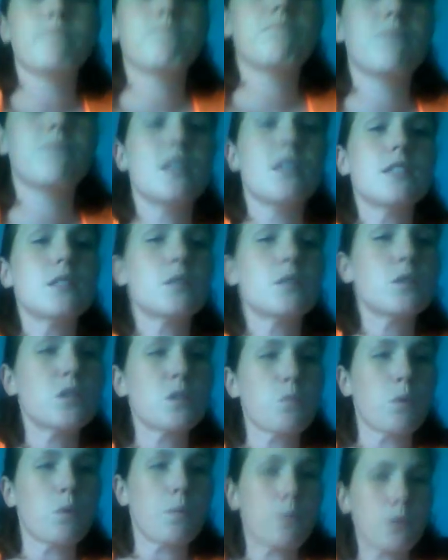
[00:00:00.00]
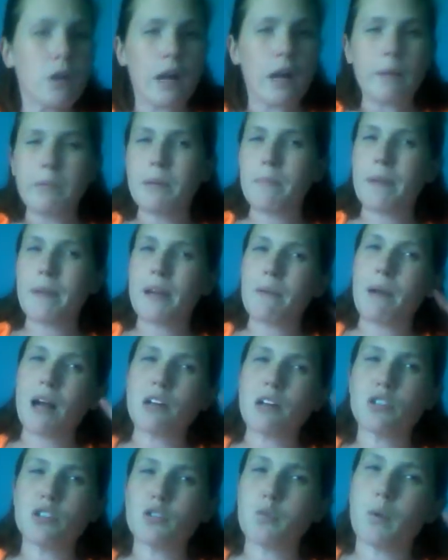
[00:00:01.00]
this will probably be
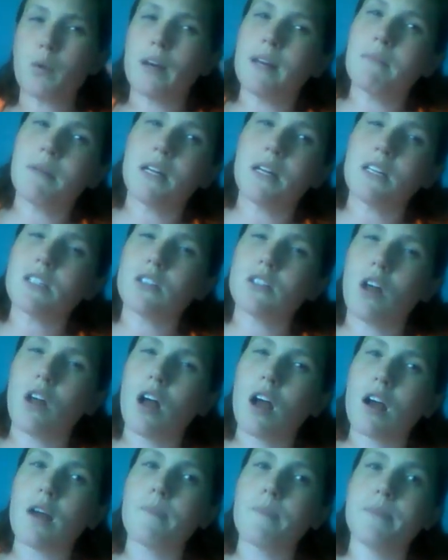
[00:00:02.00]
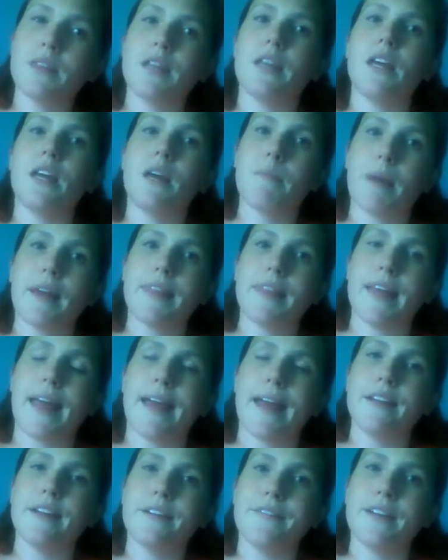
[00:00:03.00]
about 20 minutes long, I'm thinking, by the
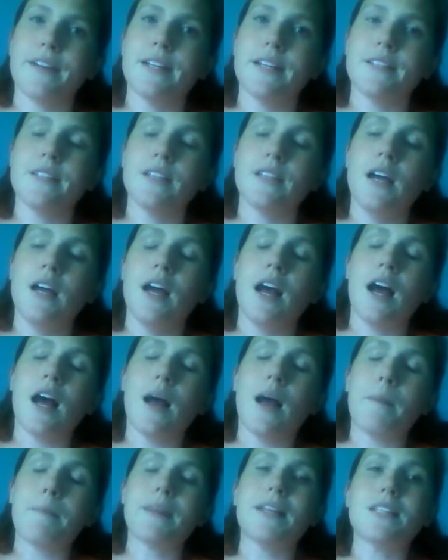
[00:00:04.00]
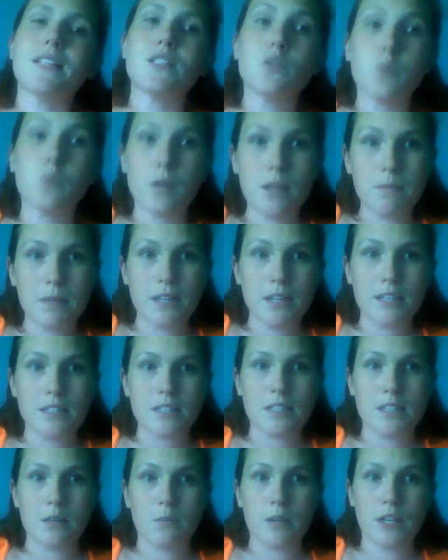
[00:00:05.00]
end of it, but that's 20 minutes
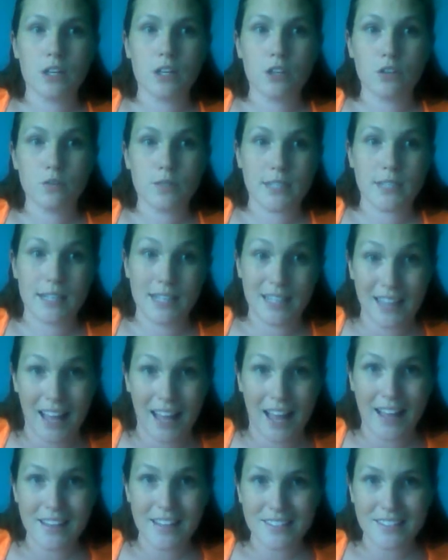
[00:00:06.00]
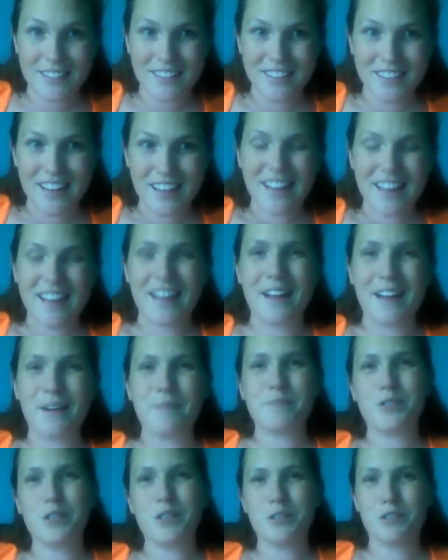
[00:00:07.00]
that we can use in class
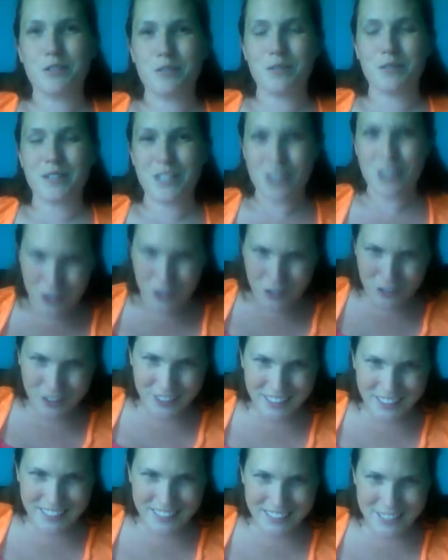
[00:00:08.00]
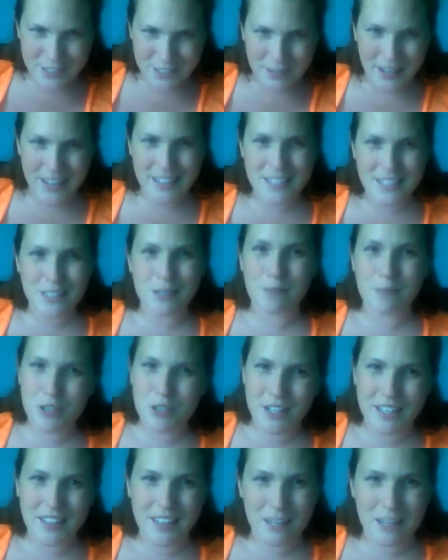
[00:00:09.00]
to do additional things, right? So I'm
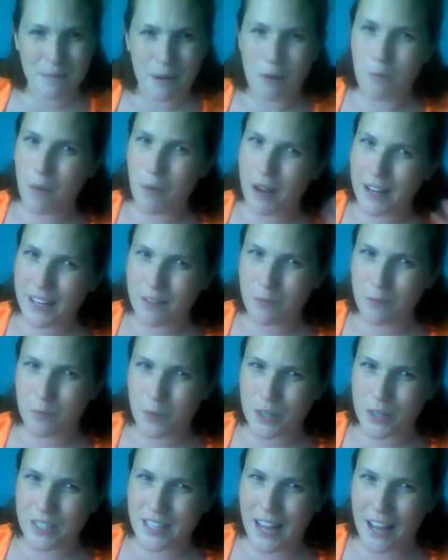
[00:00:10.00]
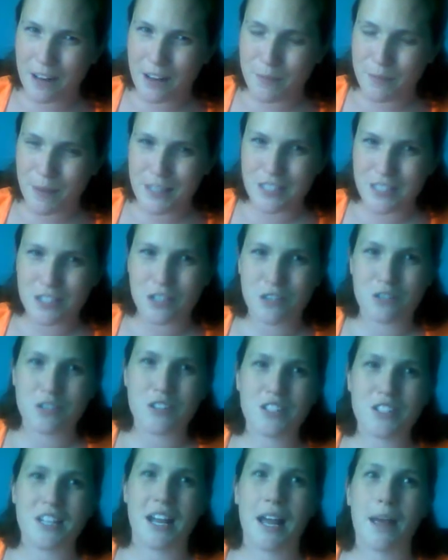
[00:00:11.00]
trying to think about how to best to use our
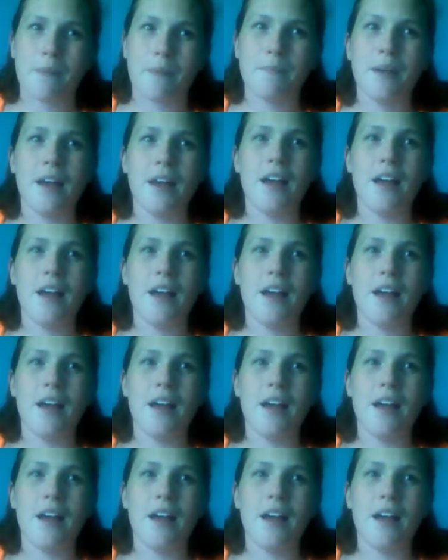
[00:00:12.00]
time.